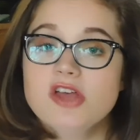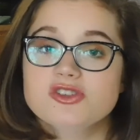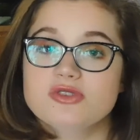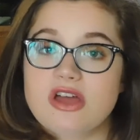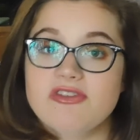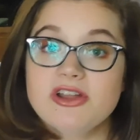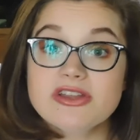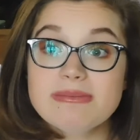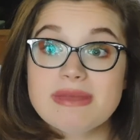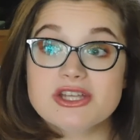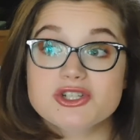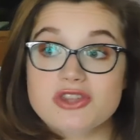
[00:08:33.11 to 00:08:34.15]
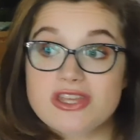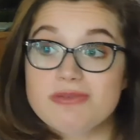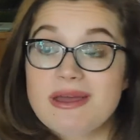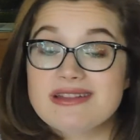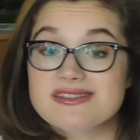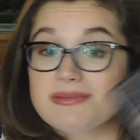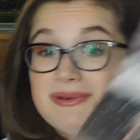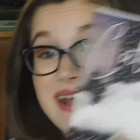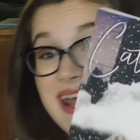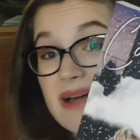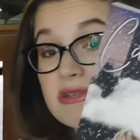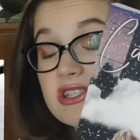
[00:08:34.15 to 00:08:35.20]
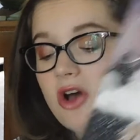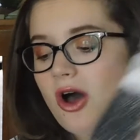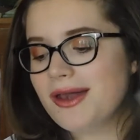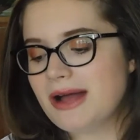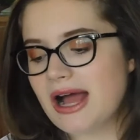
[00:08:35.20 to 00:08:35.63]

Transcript: So definitely make sure that you pick this up on Amazon.